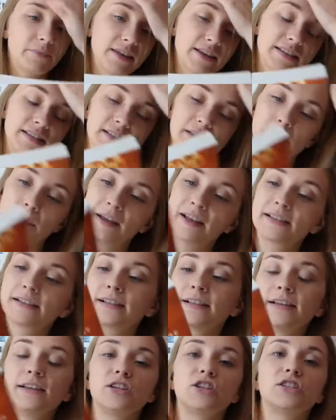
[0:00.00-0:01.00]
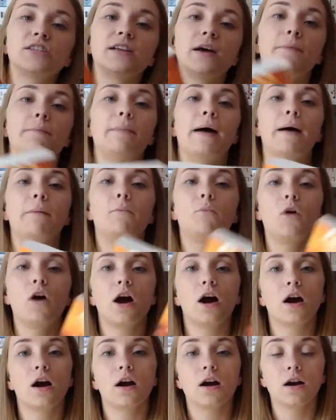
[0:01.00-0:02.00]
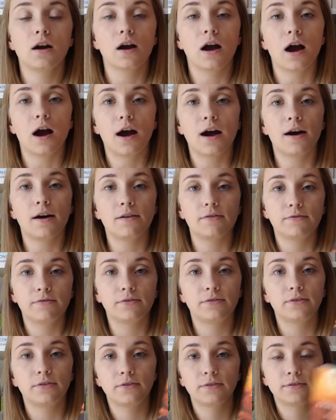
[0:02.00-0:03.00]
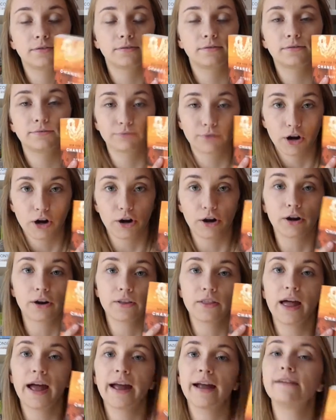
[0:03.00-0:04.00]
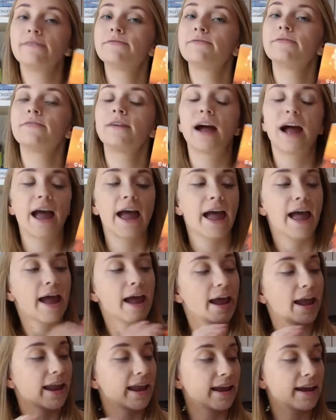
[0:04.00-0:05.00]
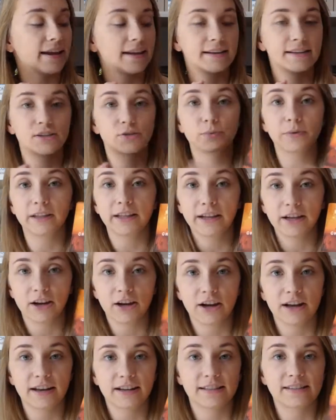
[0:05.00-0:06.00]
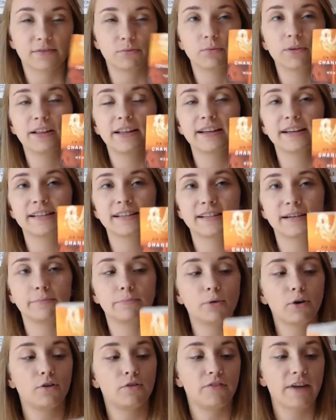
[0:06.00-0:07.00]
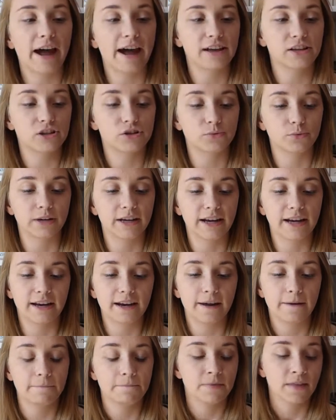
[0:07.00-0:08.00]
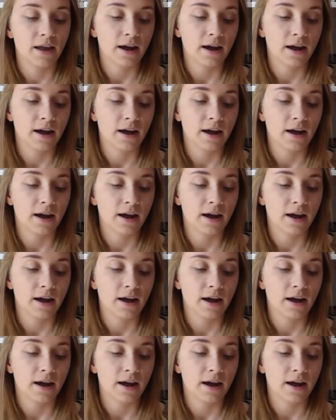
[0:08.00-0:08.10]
This is basically just a memoir of her life, and it's really good. It's a really simple, fast read.